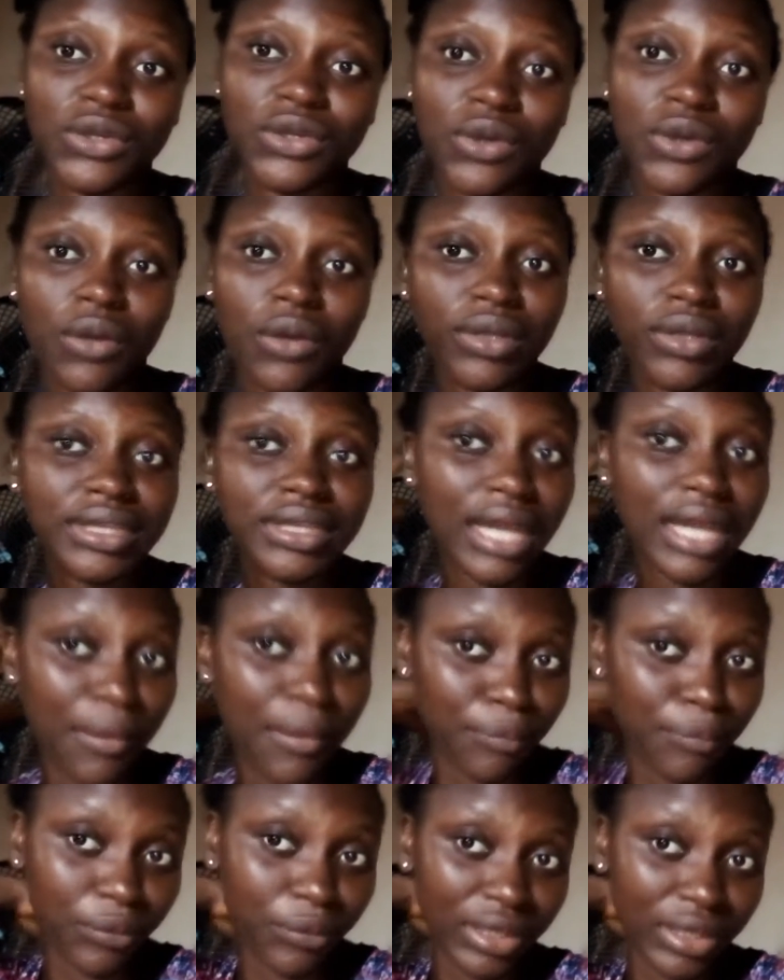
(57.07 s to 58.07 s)
So I
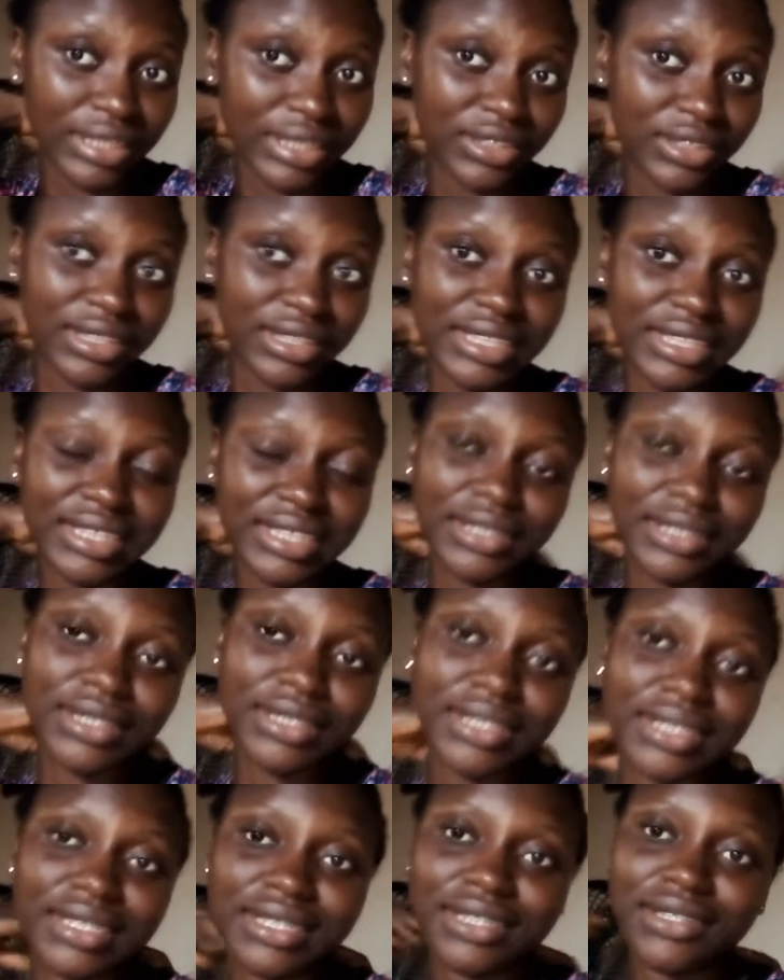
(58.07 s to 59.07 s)
priced the thing
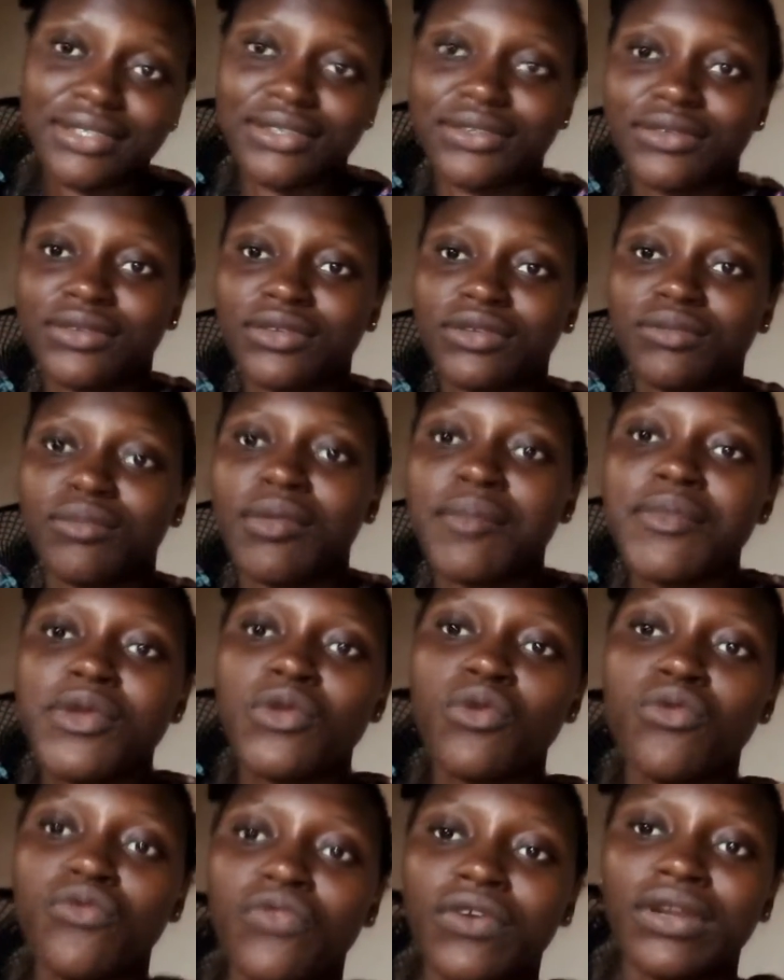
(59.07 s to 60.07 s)
to mommy,
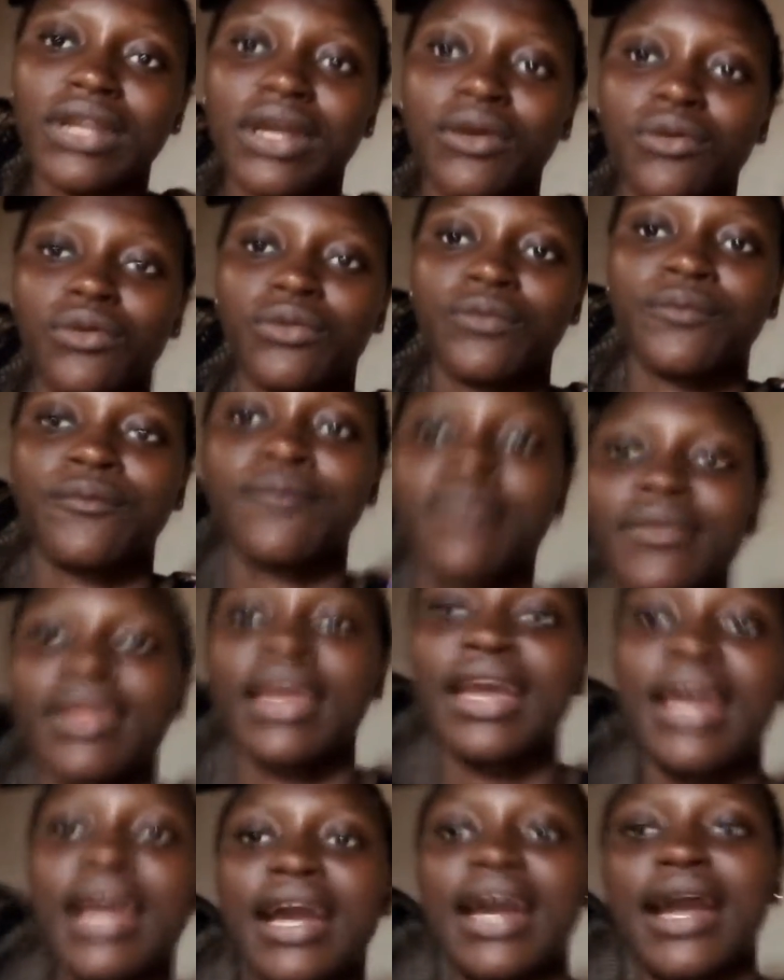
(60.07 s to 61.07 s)
you fall down.
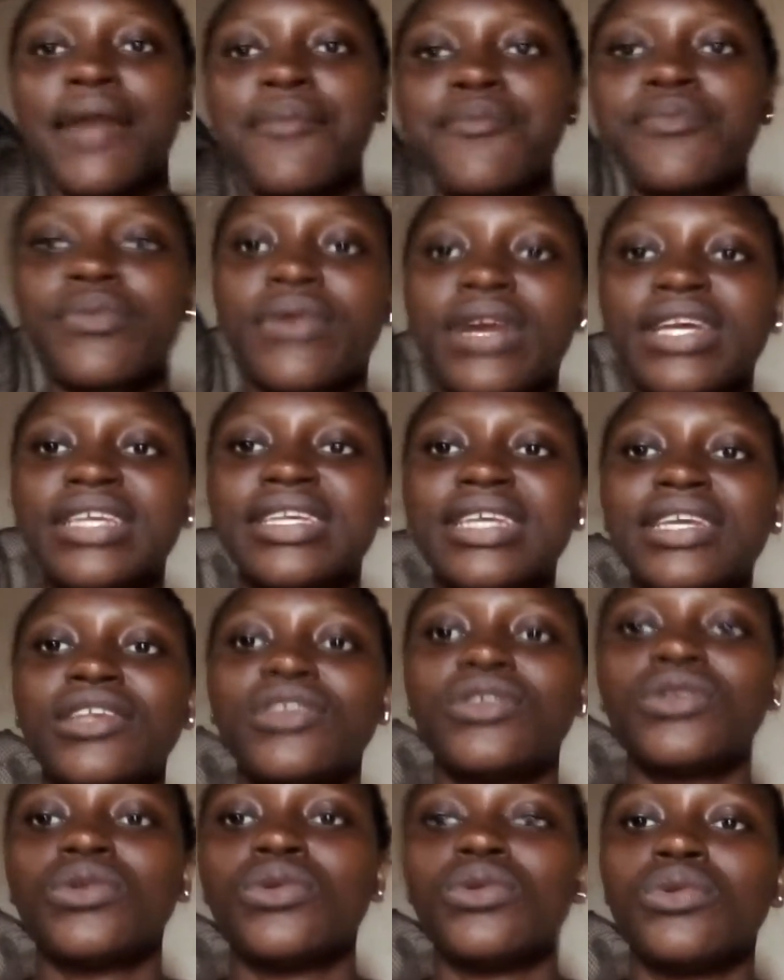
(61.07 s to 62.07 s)
I priced it
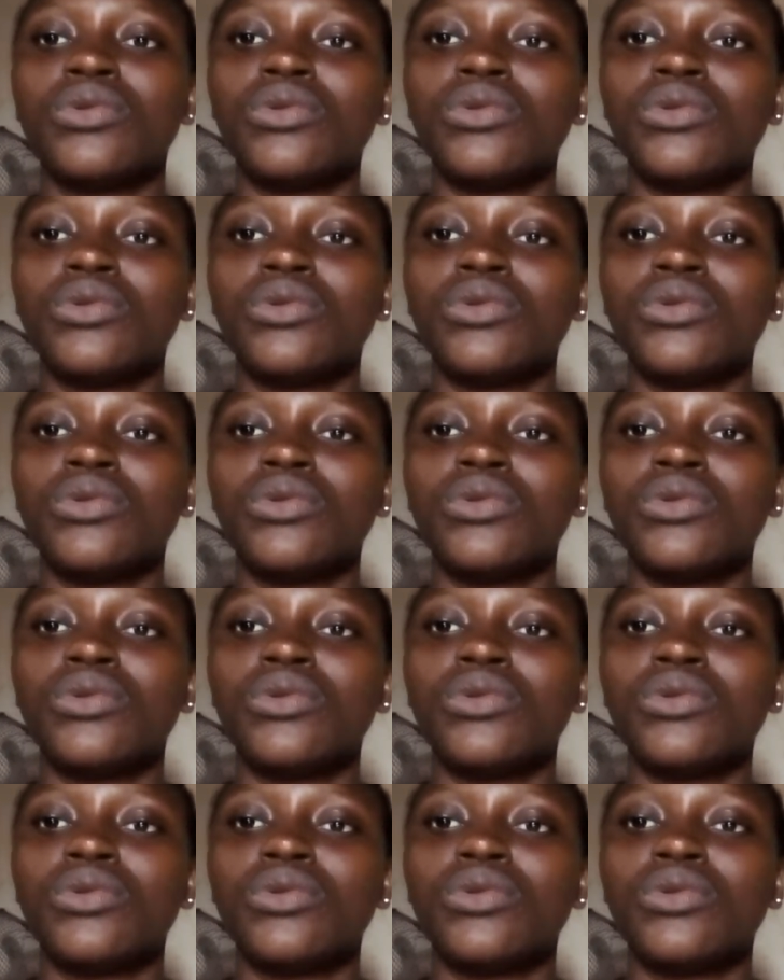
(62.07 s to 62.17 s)
to